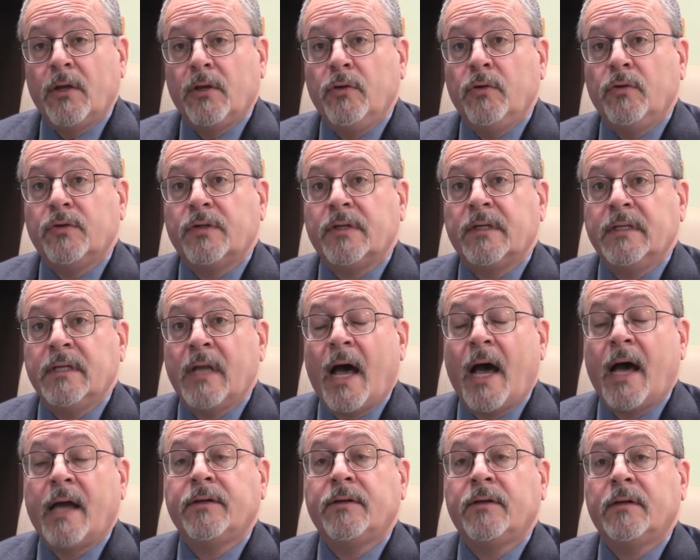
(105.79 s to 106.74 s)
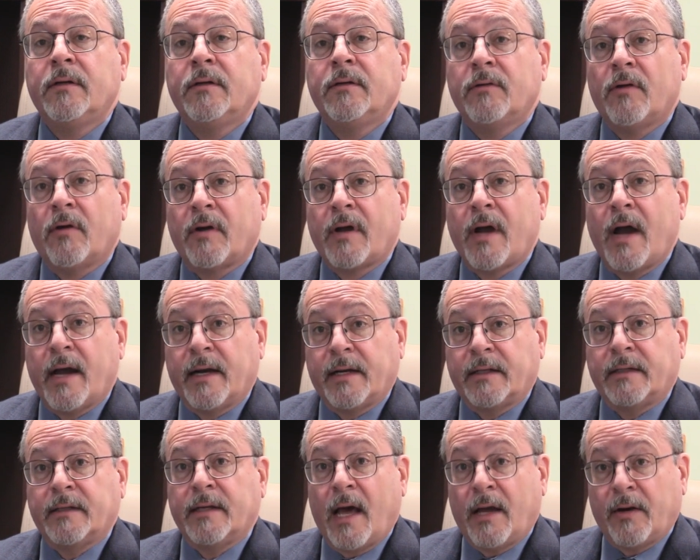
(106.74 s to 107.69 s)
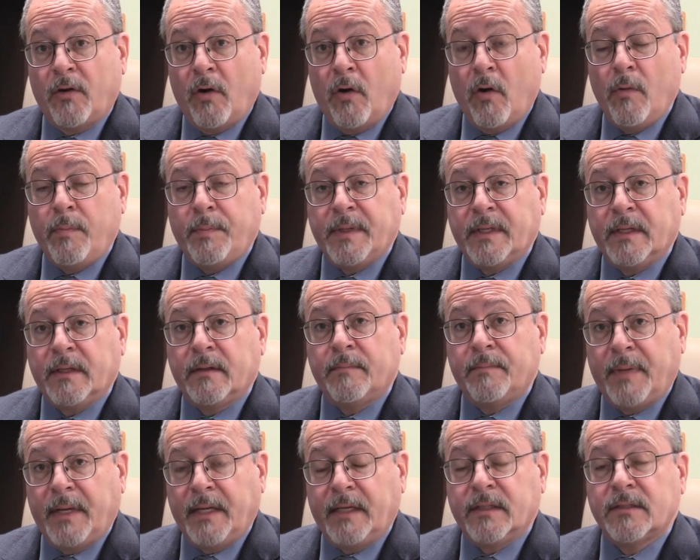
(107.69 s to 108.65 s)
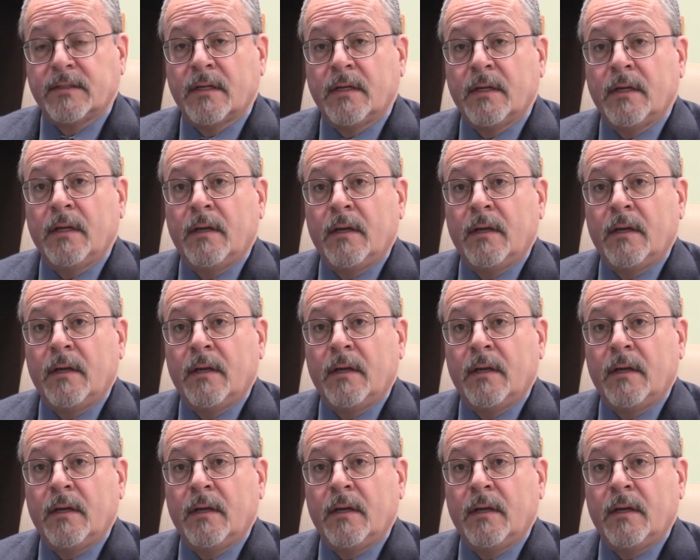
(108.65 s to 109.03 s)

using non narcotic, non opiate based